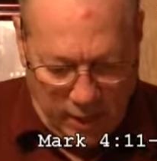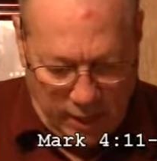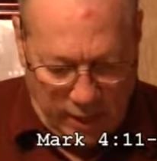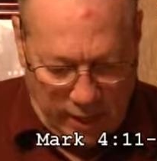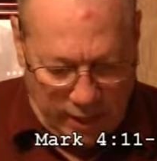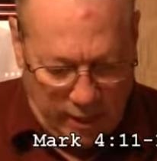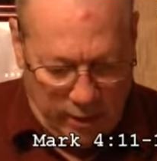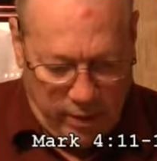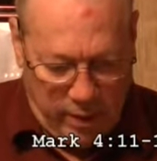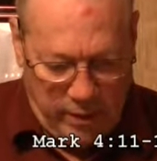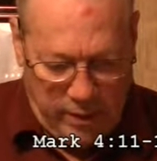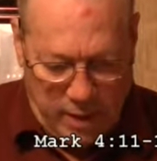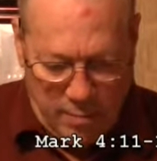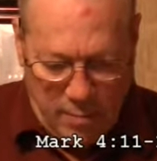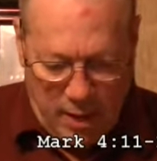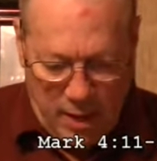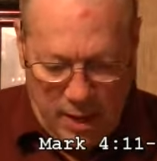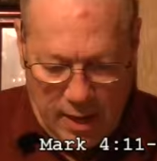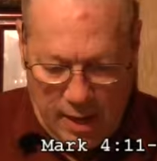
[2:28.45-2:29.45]
and hearing they
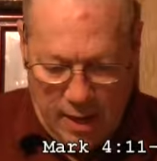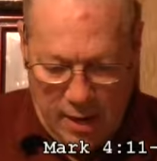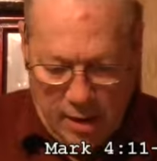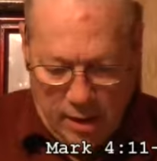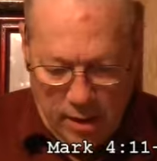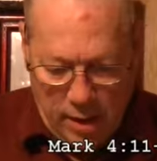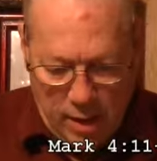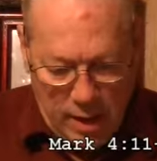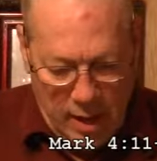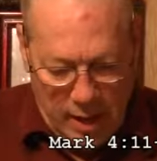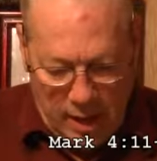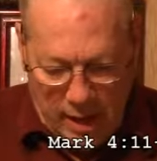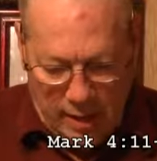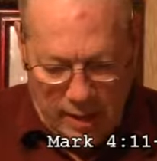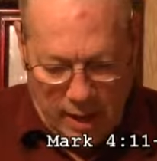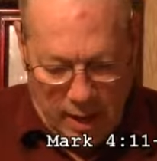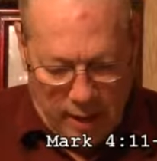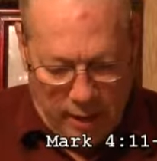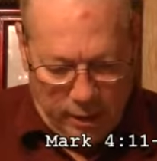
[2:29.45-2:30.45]
may hear
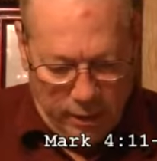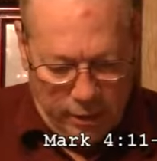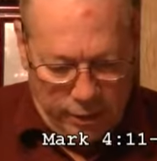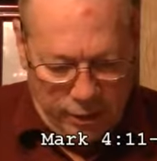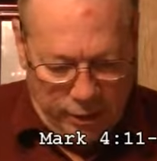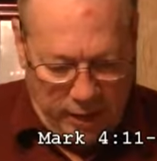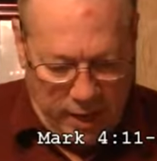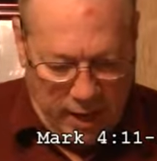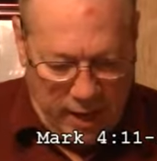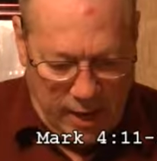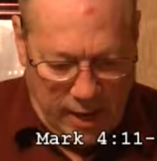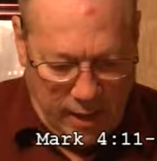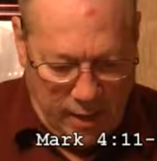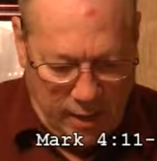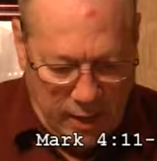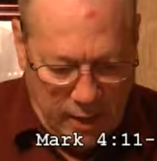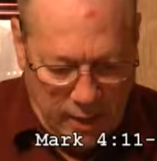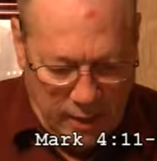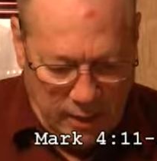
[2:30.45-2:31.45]
and not understand,